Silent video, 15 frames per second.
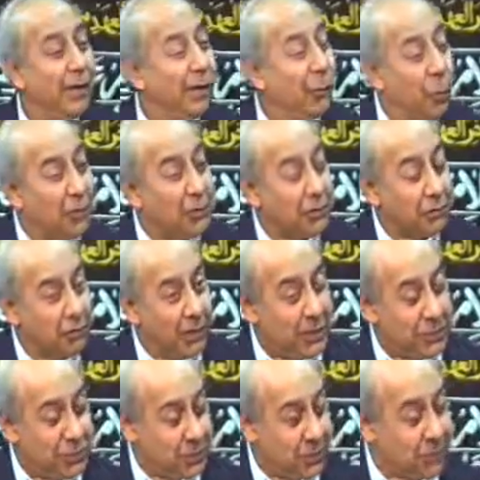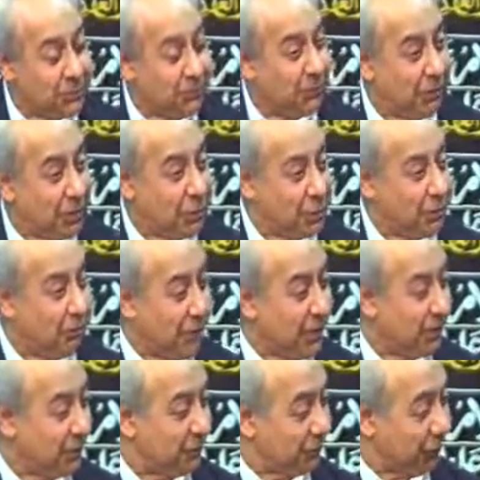What a religious, spiritual
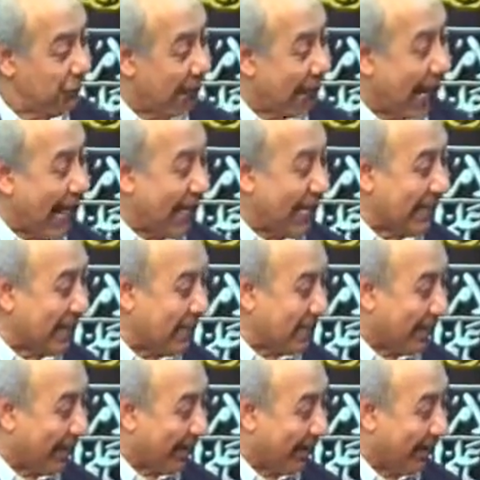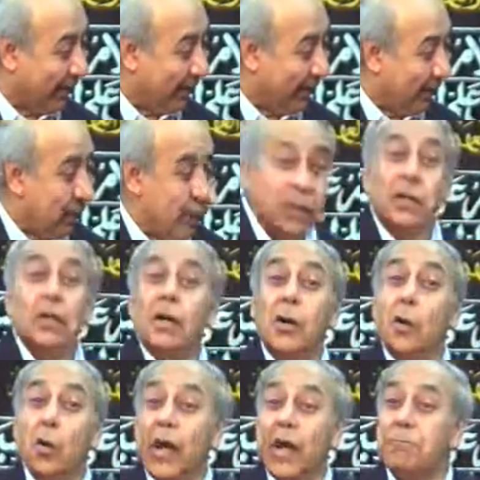reason for declining the bay'ah.
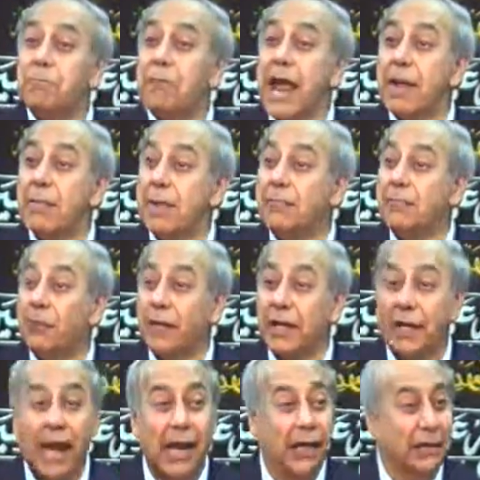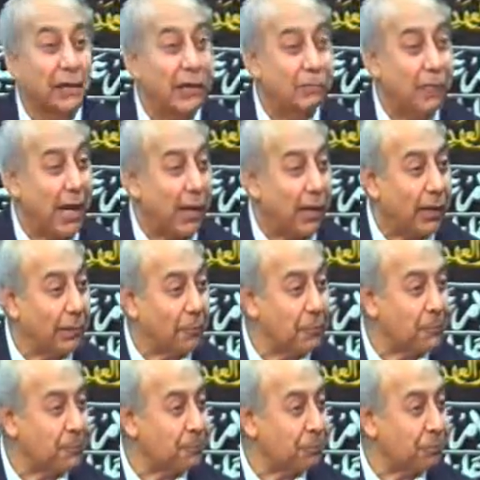Who can blame him for declining that bay'ah?
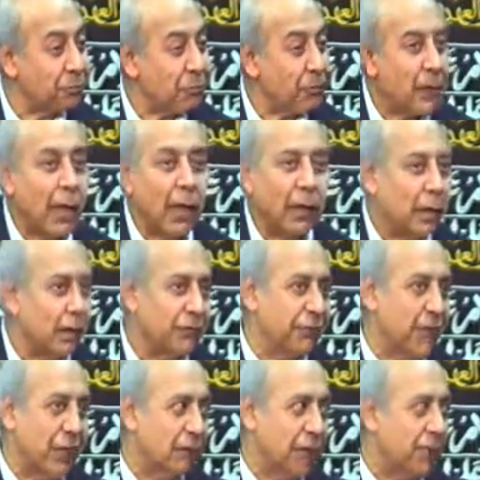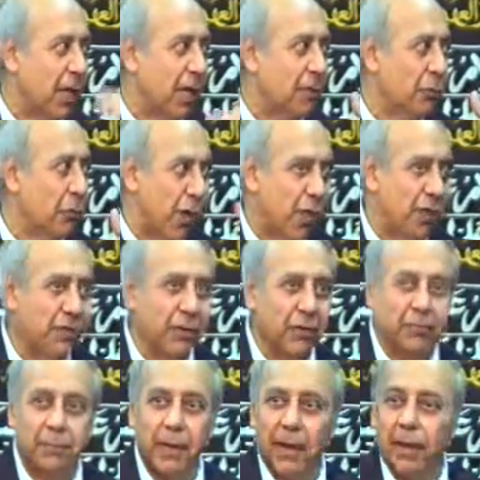He found them unworthy
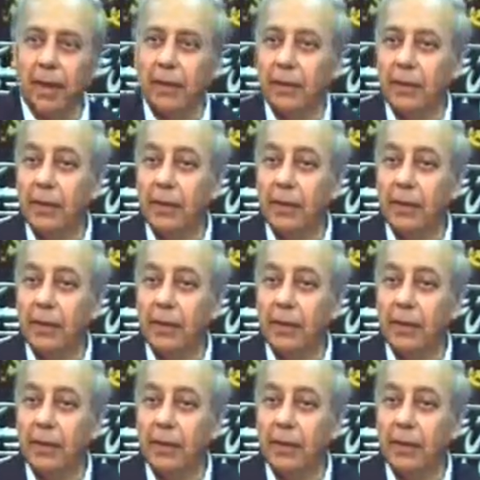of bay'ah.